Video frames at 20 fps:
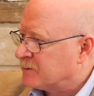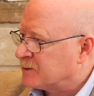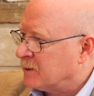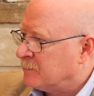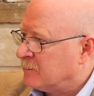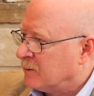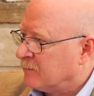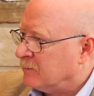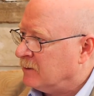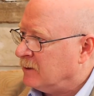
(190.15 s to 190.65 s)

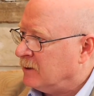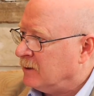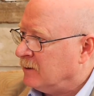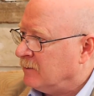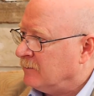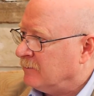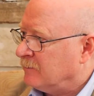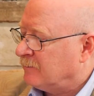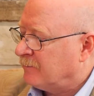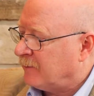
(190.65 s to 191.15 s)
some of
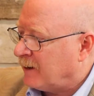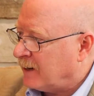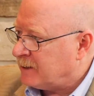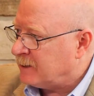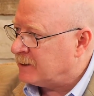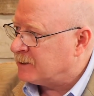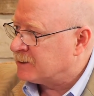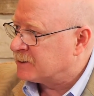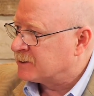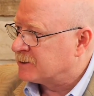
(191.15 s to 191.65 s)
the
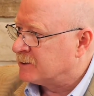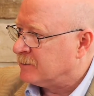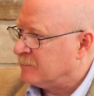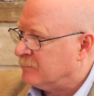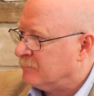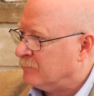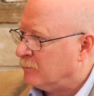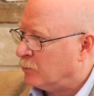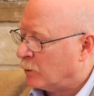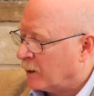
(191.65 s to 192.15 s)
finest,
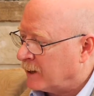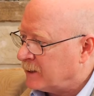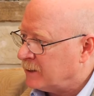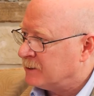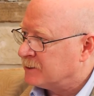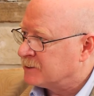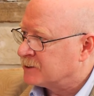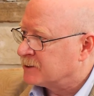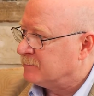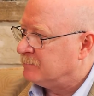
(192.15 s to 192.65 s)

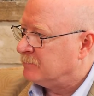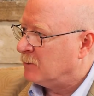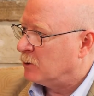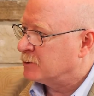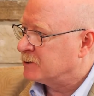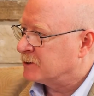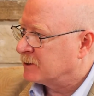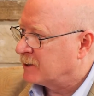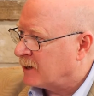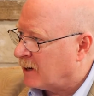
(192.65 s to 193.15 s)
brightest,
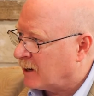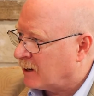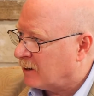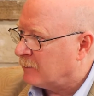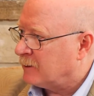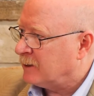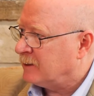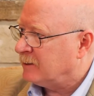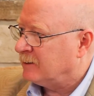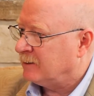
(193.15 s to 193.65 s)
most
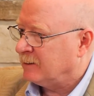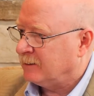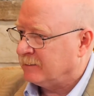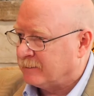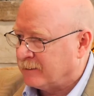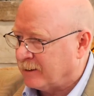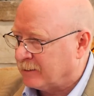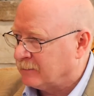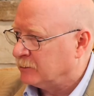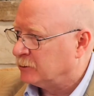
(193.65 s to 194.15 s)
caring,
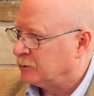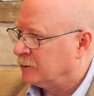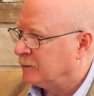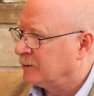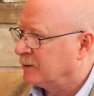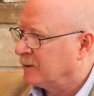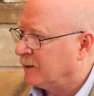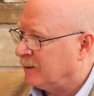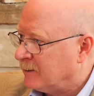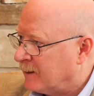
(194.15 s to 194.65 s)

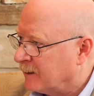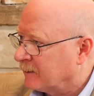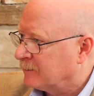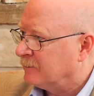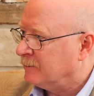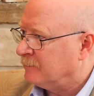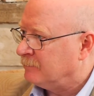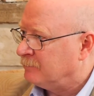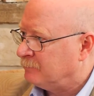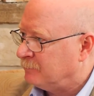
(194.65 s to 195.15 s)
intelligent,
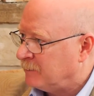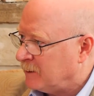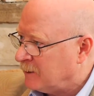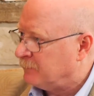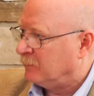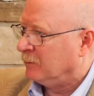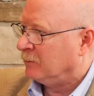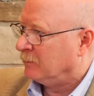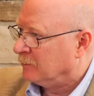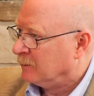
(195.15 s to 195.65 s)
connected
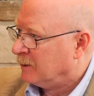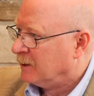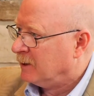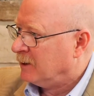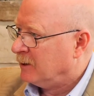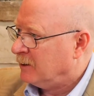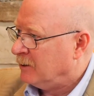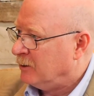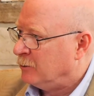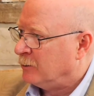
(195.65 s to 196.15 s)
people
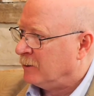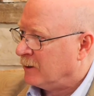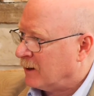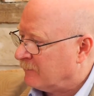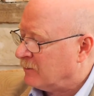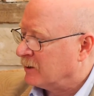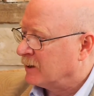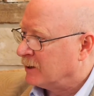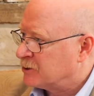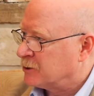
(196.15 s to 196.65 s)
you could
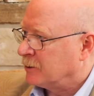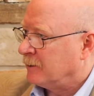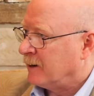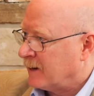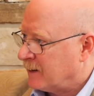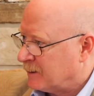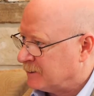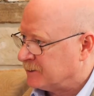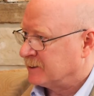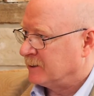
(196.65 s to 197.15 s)
ever get your
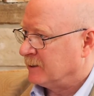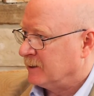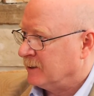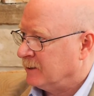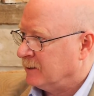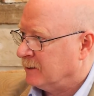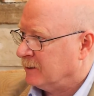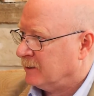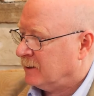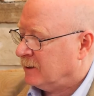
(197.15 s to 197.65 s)
hands on.
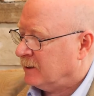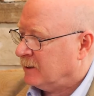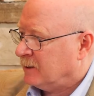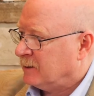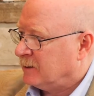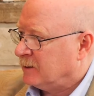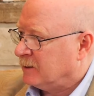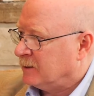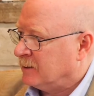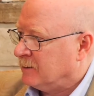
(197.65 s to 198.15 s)

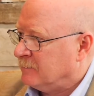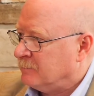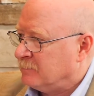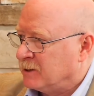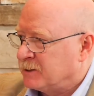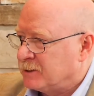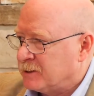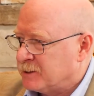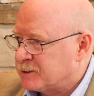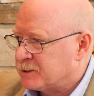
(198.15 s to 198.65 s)

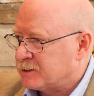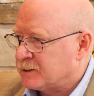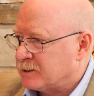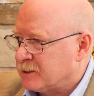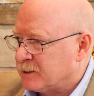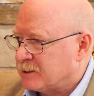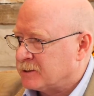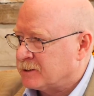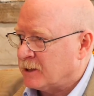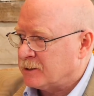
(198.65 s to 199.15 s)
But this
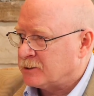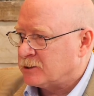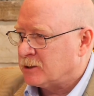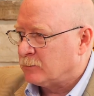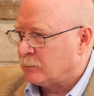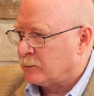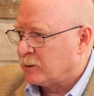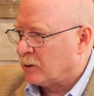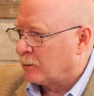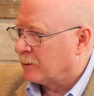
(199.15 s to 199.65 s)

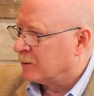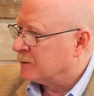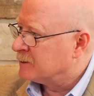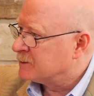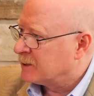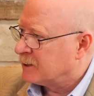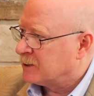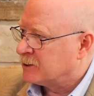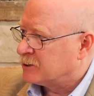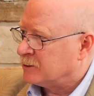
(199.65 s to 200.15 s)
extension
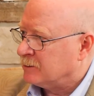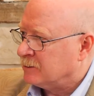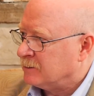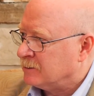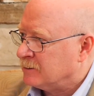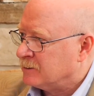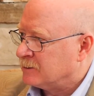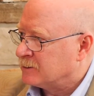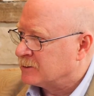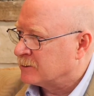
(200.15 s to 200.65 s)
reorganization
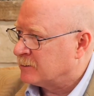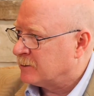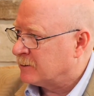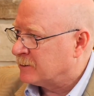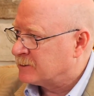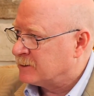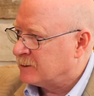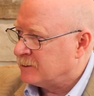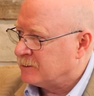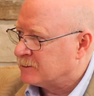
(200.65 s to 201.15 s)
is
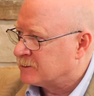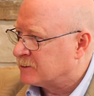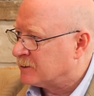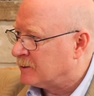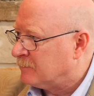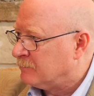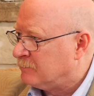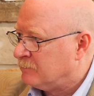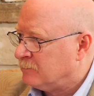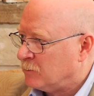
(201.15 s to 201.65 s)
causing
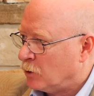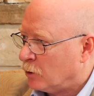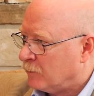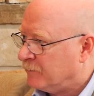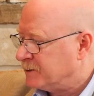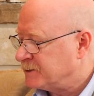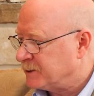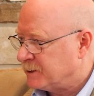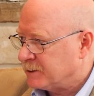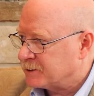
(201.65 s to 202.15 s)
some
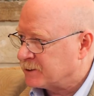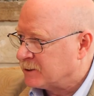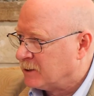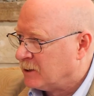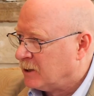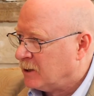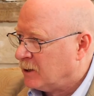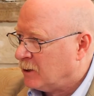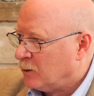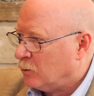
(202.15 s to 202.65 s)
nervousness.
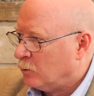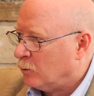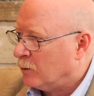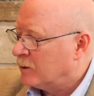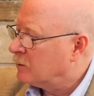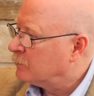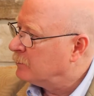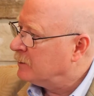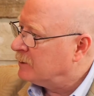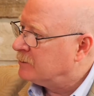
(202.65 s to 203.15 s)
What
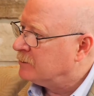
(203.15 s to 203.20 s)
are we